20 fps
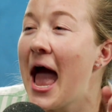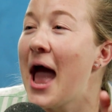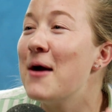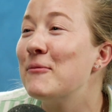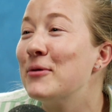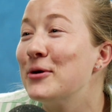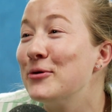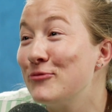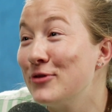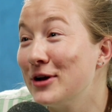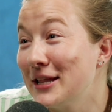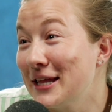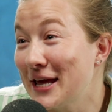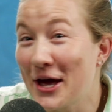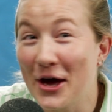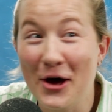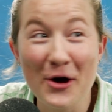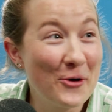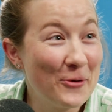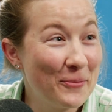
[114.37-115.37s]
And we really
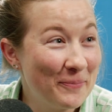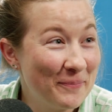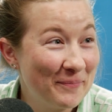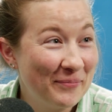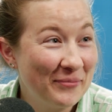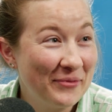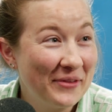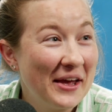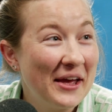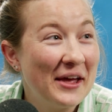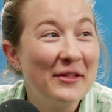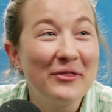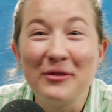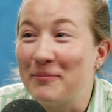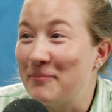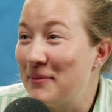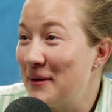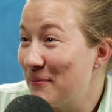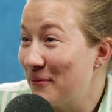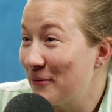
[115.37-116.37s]
hope the
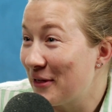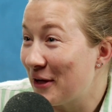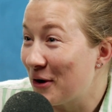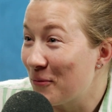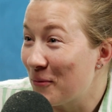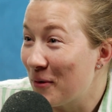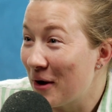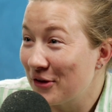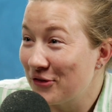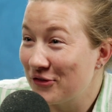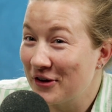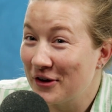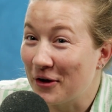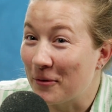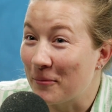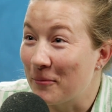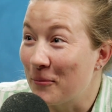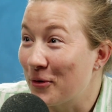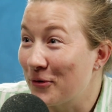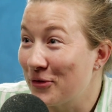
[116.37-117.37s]
people that are watching
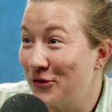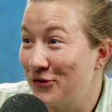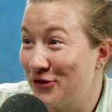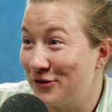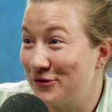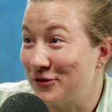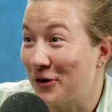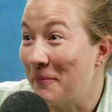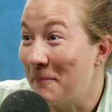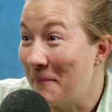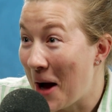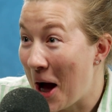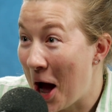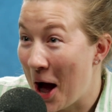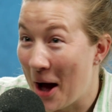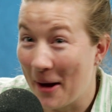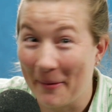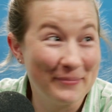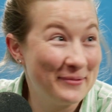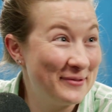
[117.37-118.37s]
are more than just our
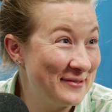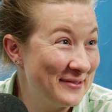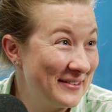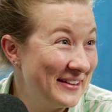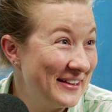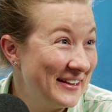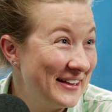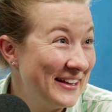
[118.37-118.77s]
moms.